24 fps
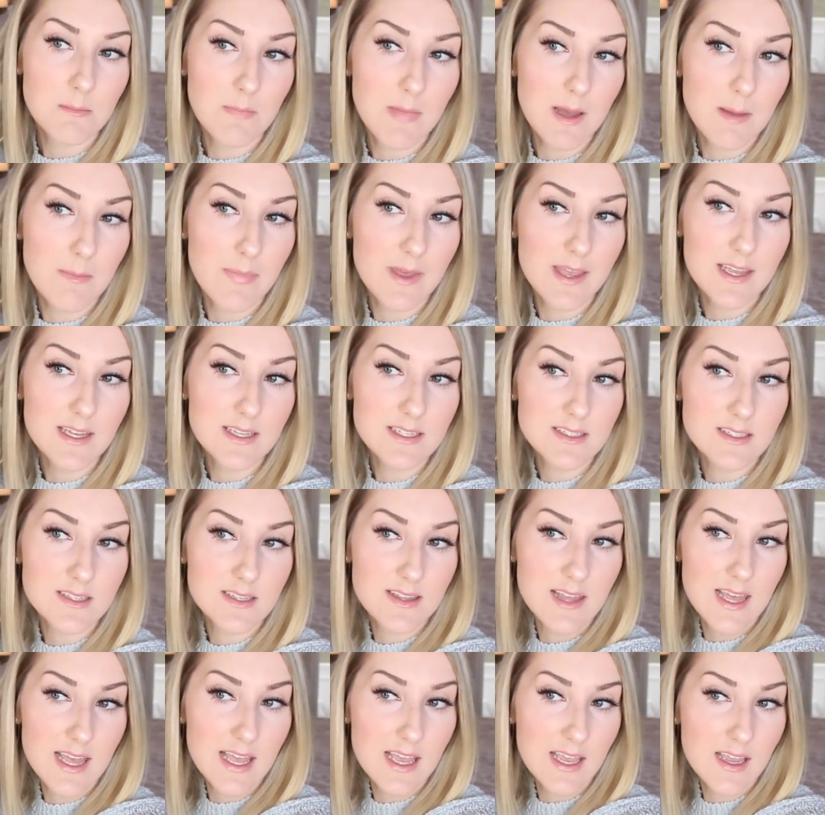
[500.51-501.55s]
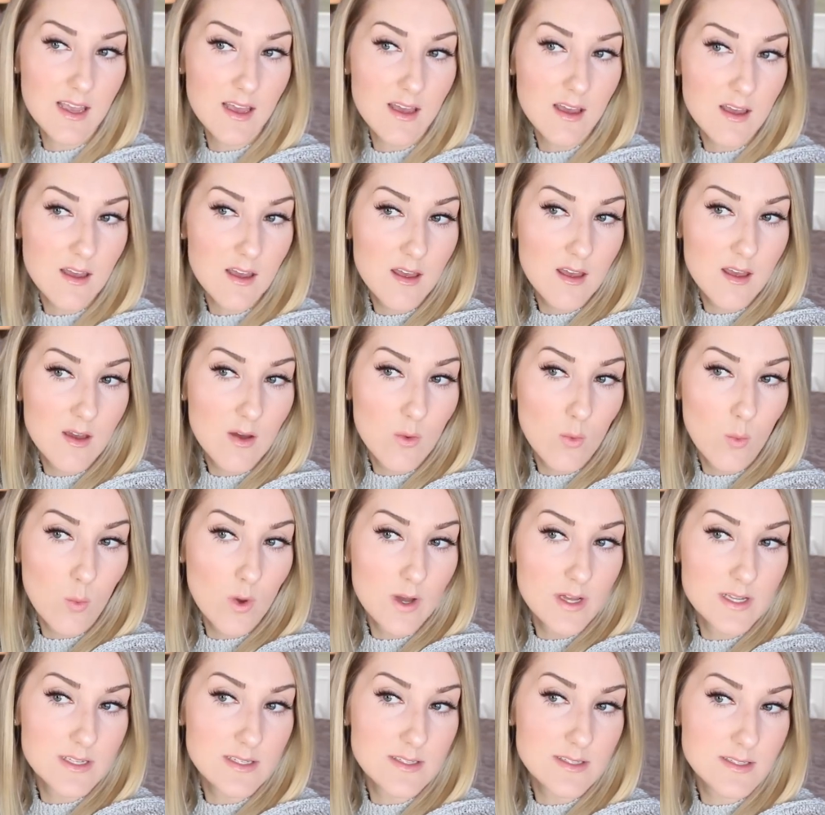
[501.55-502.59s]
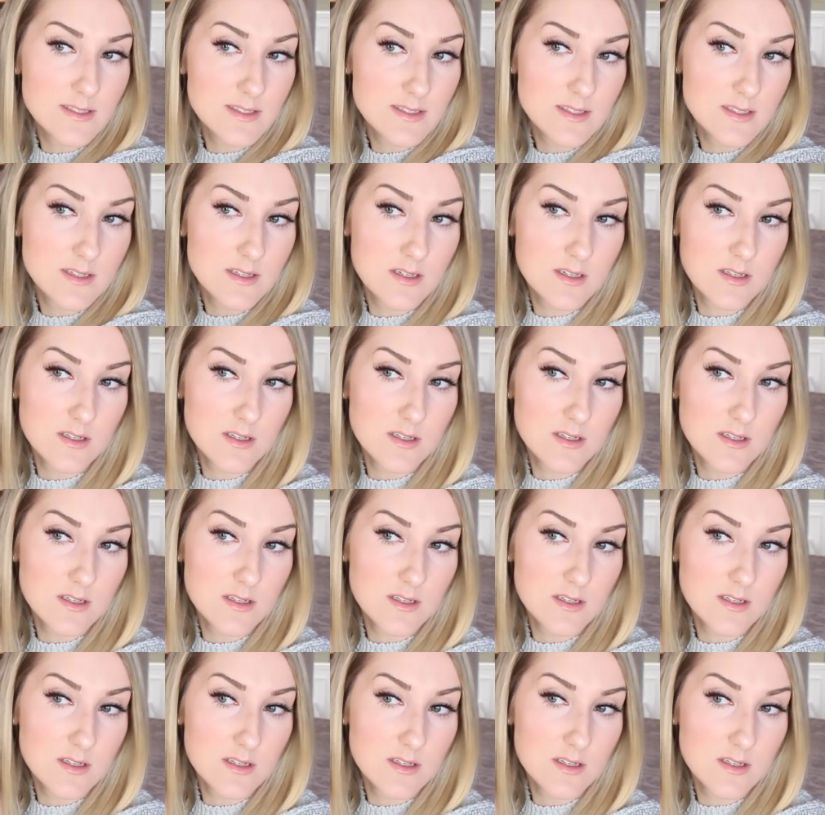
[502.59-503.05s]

my biggest thing was